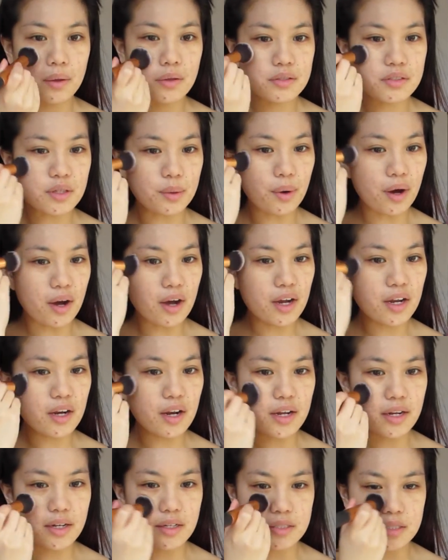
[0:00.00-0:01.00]
So I
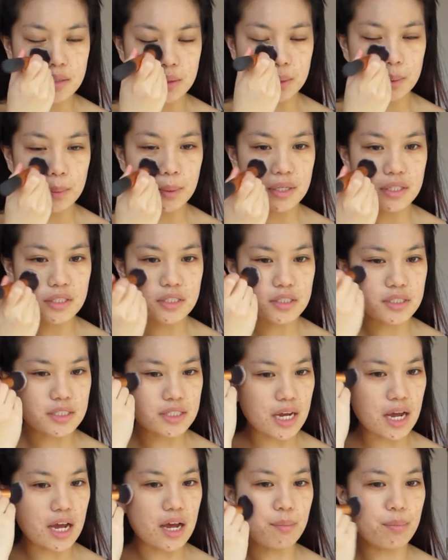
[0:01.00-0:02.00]
like to
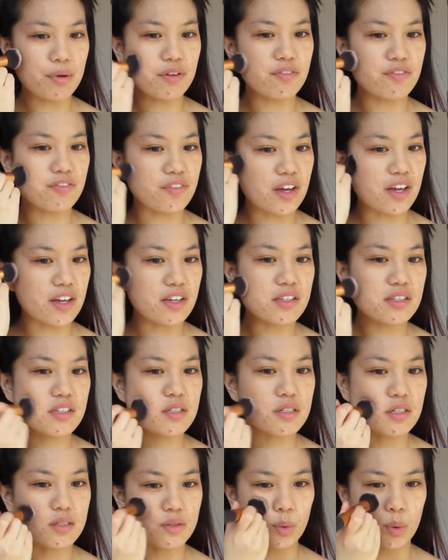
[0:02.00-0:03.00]
dab
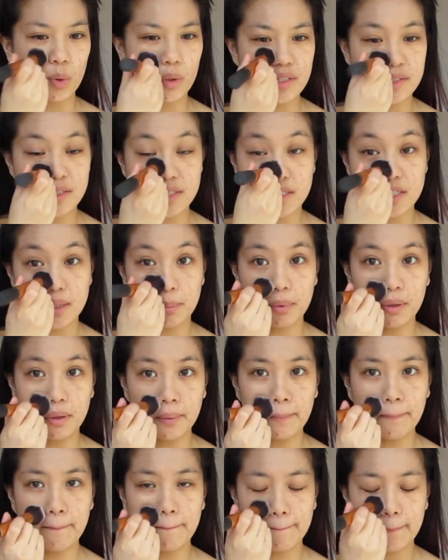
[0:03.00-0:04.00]
first, or
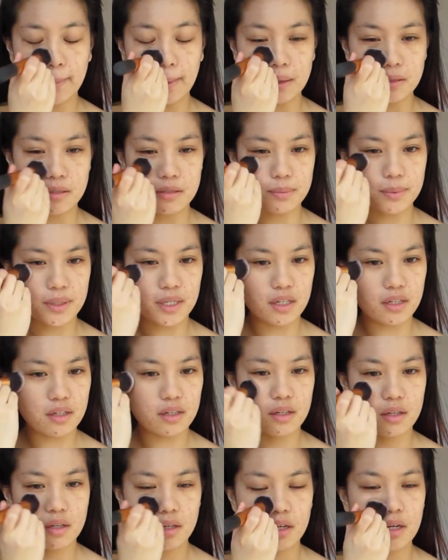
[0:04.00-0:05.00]
stipple as we
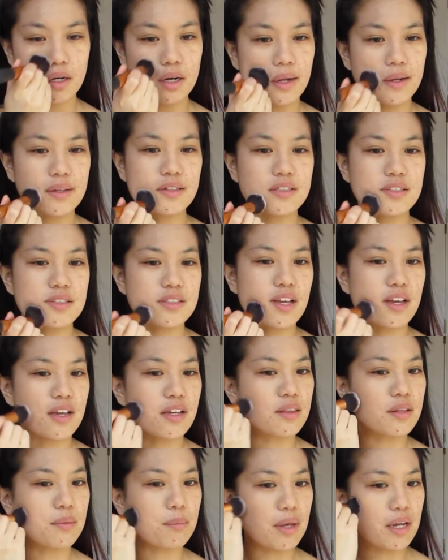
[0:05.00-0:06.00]
like to say
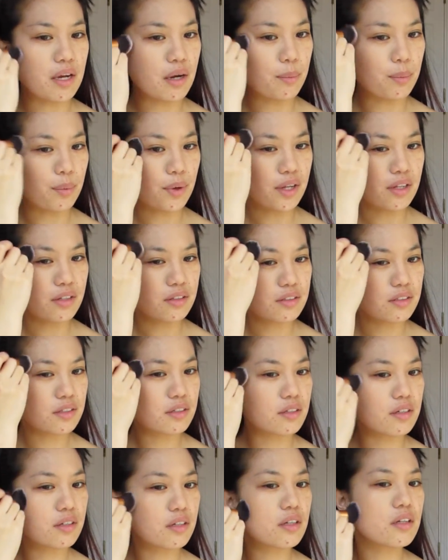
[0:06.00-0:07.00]
in the makeup world,
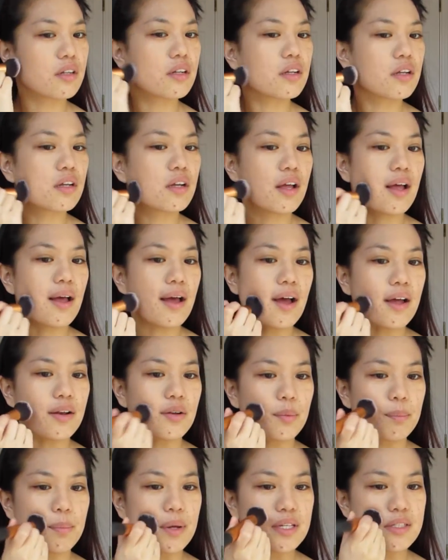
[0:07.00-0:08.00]
and
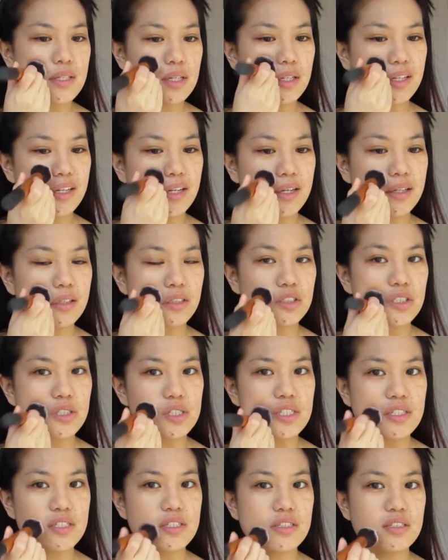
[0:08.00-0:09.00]
you're basically
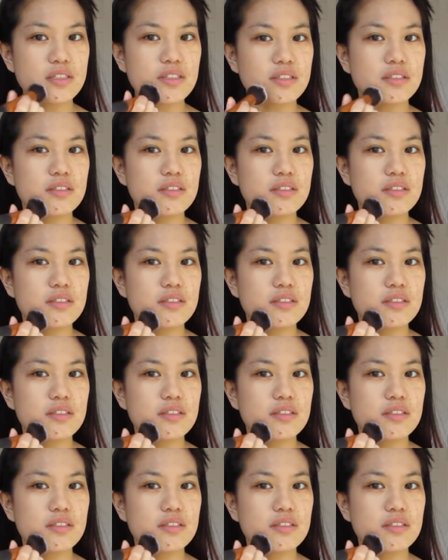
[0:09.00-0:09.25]
just